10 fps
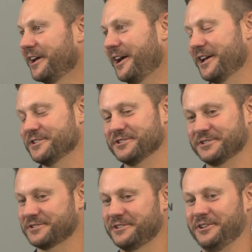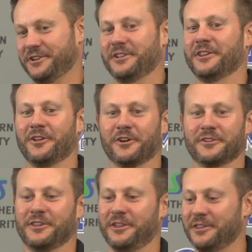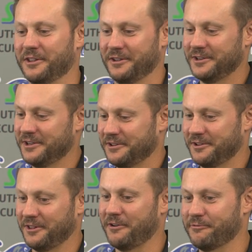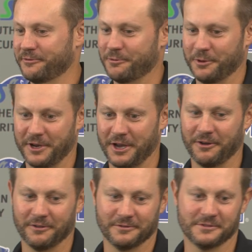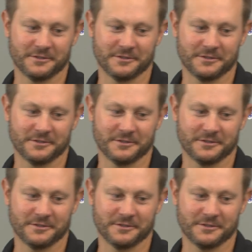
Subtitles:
And look, the love Quindell,